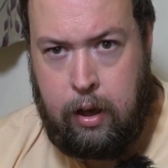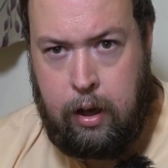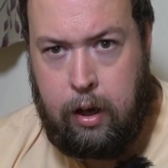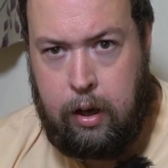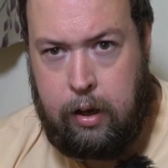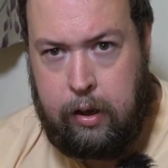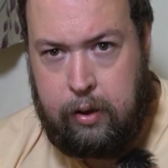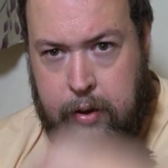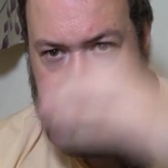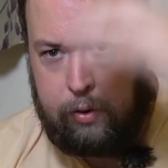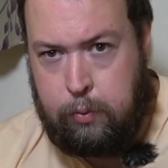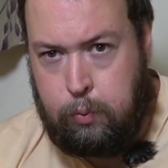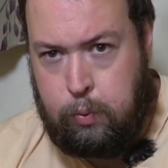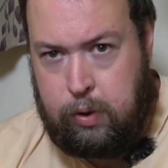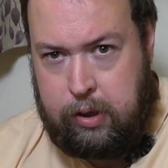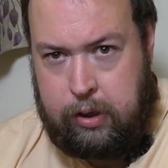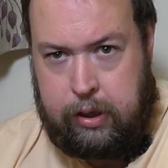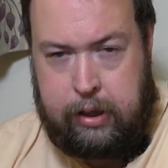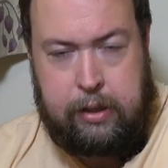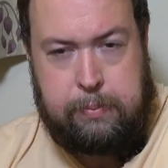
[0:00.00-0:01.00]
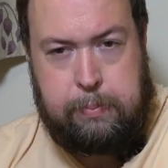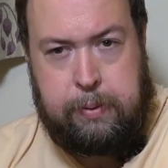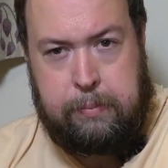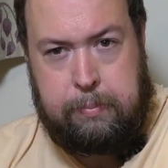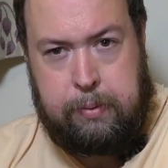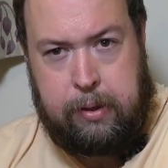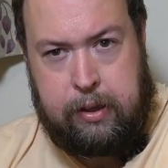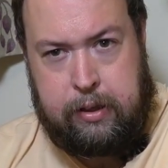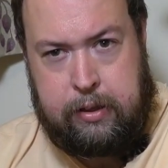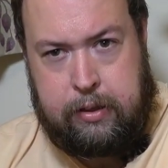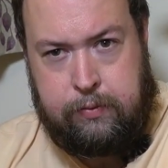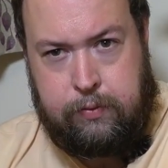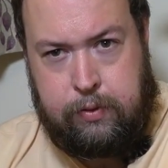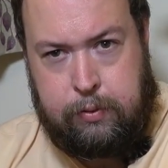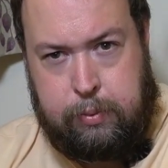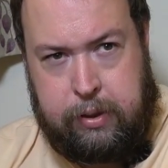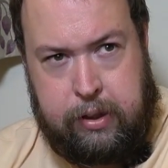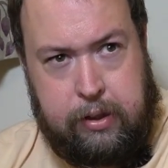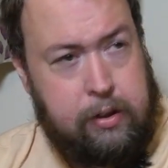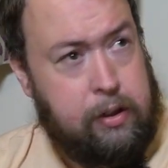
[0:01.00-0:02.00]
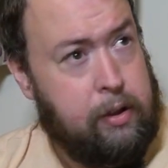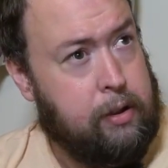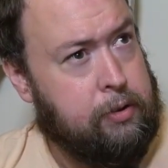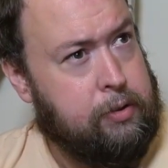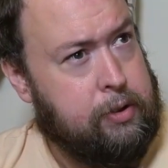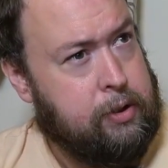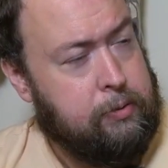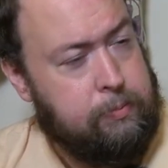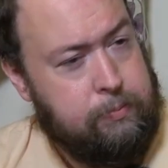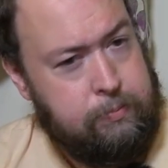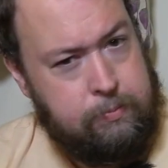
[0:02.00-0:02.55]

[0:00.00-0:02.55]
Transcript: I will need to put blinds on the windows,